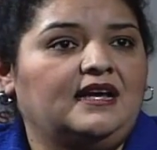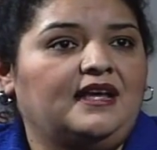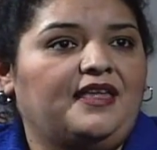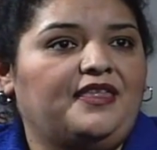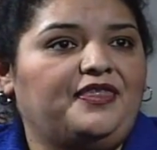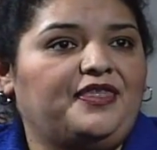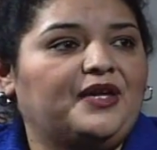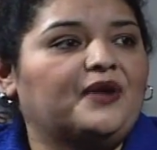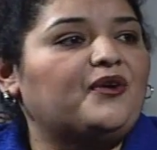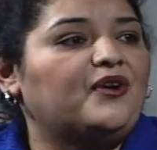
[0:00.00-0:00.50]

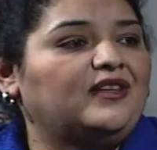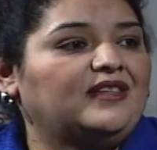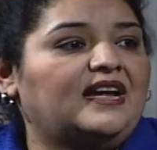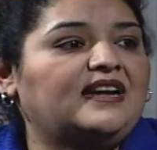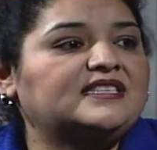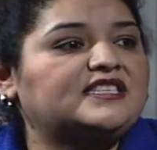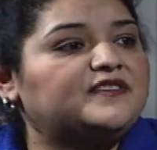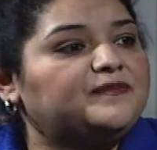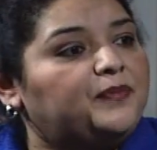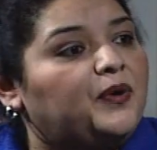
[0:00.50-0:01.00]
there are
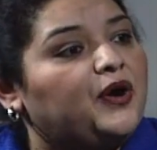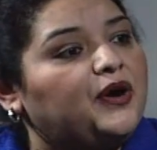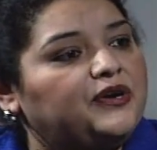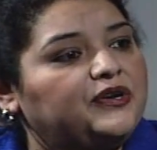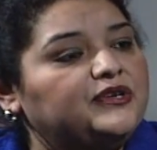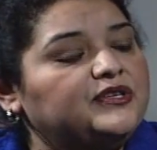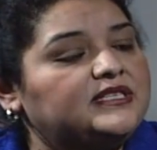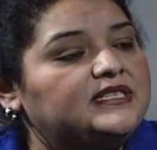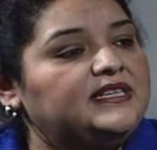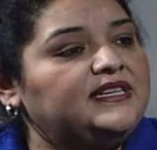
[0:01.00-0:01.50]
lots of
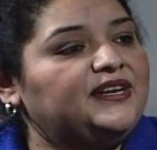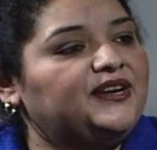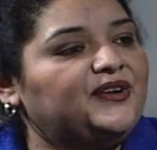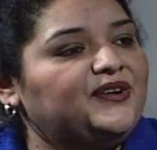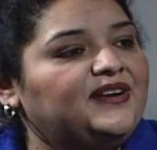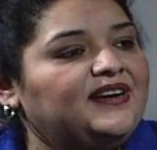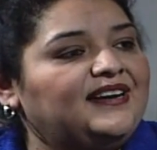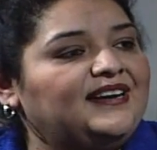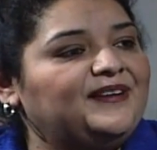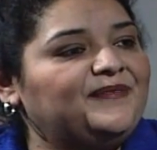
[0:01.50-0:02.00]
partners there.
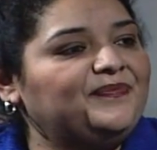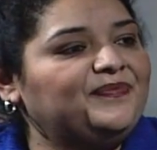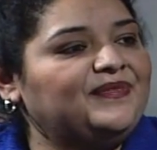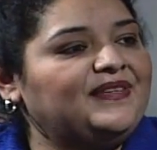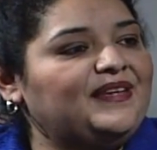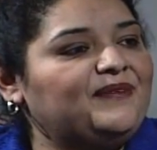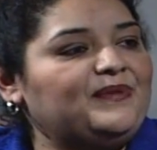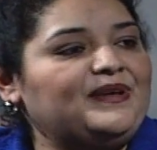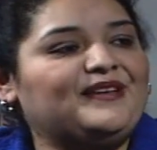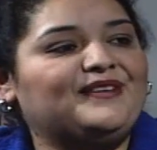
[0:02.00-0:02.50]

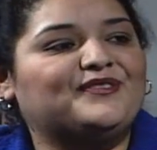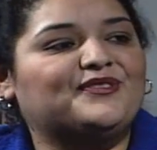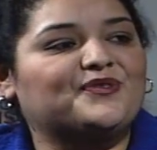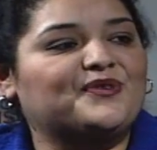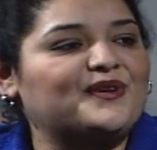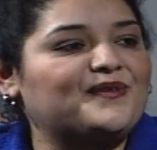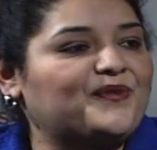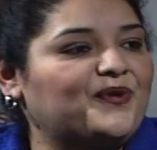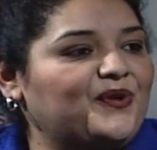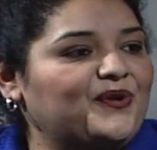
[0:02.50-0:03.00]
And we
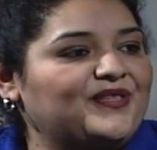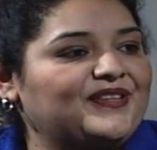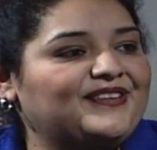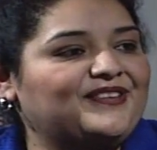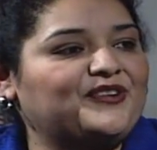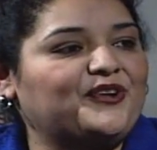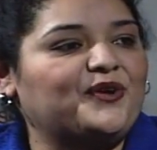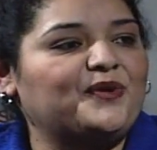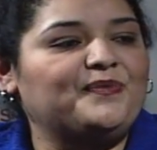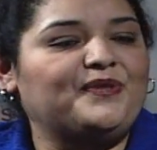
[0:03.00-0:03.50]
sort of heard the
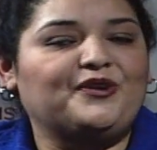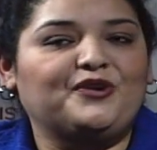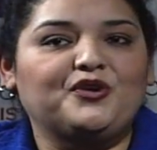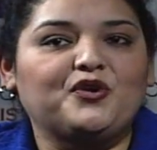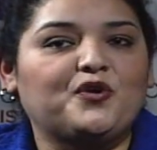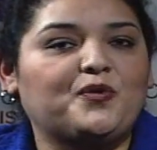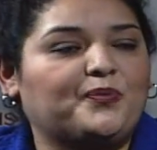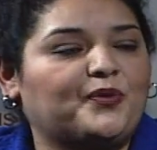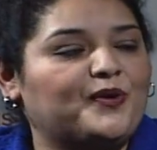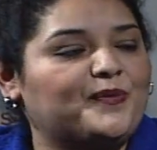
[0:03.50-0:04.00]
term, there are
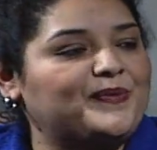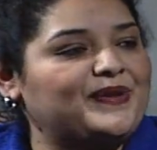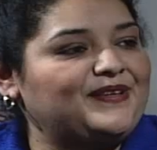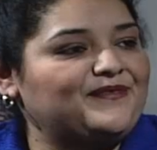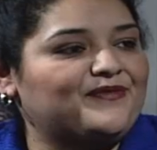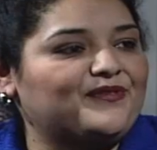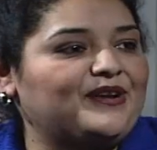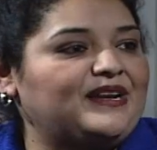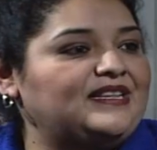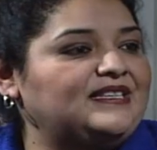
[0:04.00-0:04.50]
no
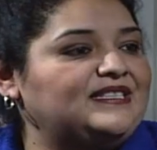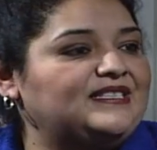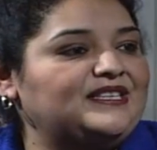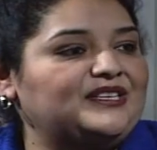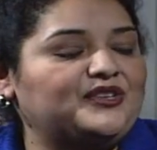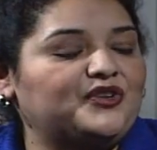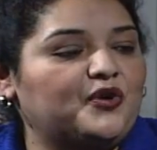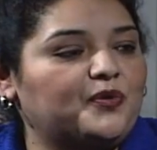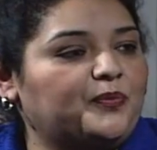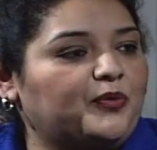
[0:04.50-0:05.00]
permanent friends
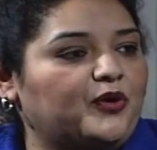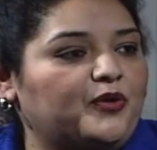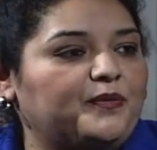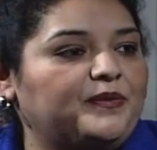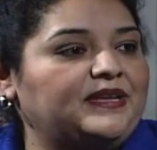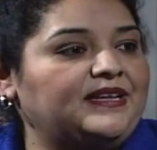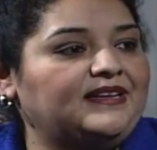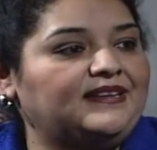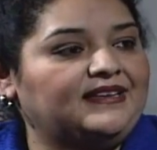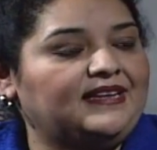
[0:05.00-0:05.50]
and no
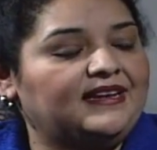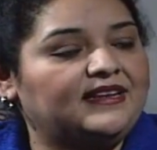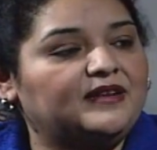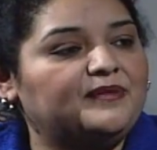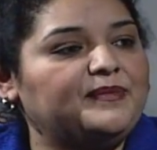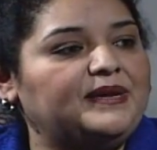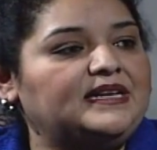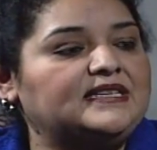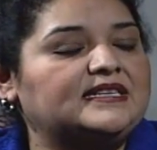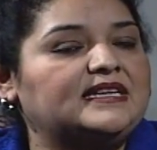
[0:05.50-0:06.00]
permanent
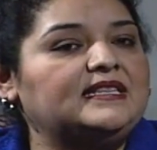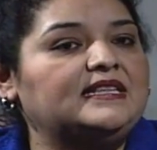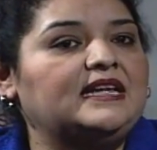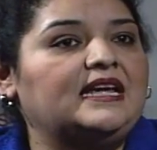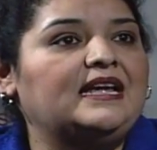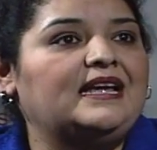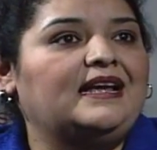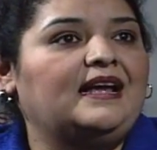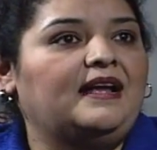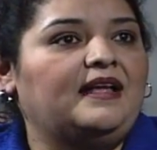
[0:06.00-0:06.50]
enemies. And
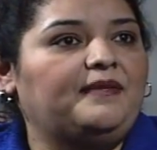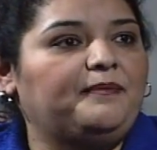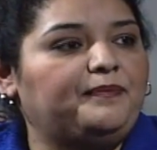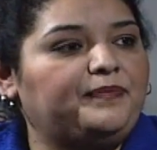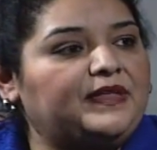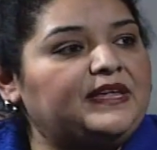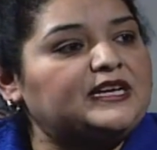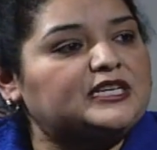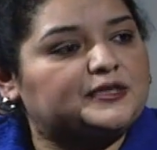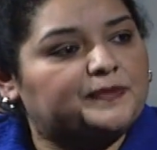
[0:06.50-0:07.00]

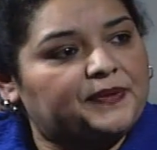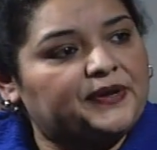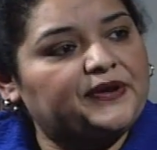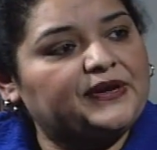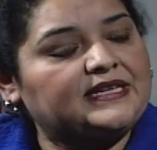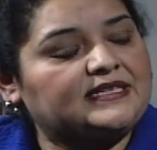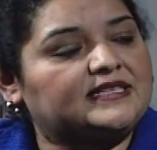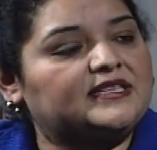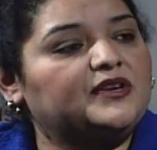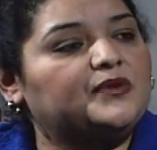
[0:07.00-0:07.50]
the
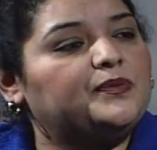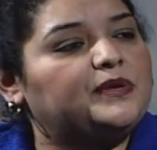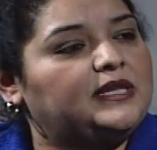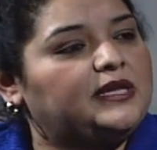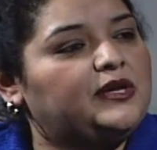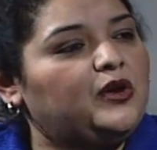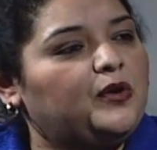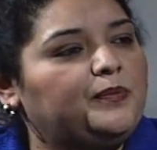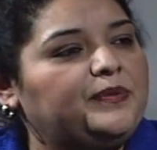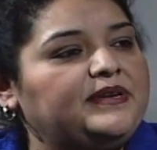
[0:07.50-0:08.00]
experience there
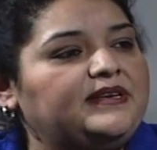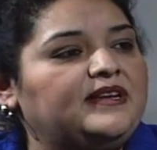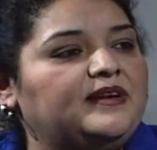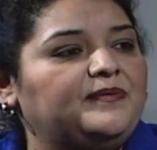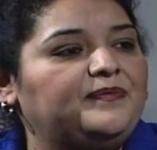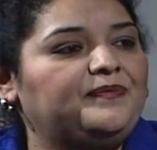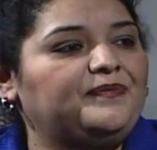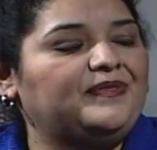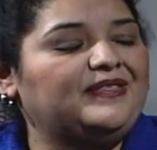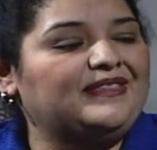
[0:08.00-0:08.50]
really opened
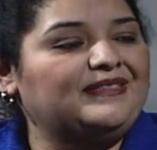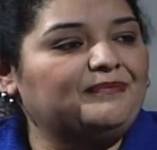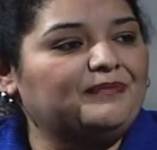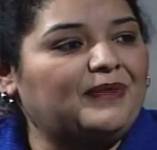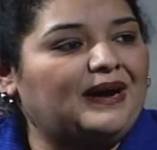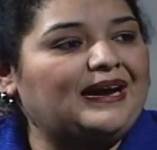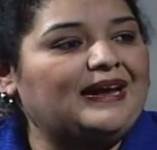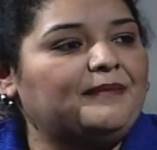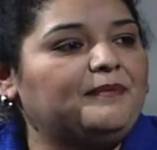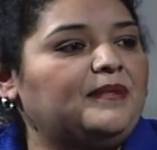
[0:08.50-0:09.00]
up
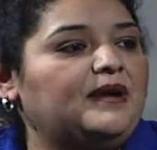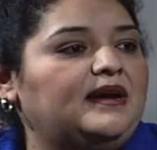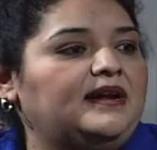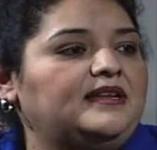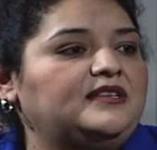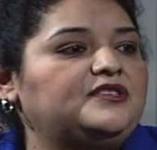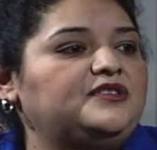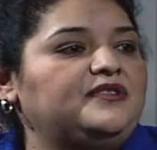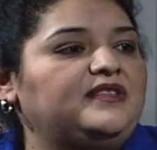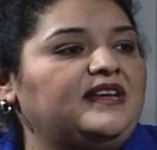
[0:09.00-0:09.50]
my
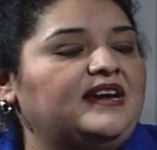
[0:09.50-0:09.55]
mind to the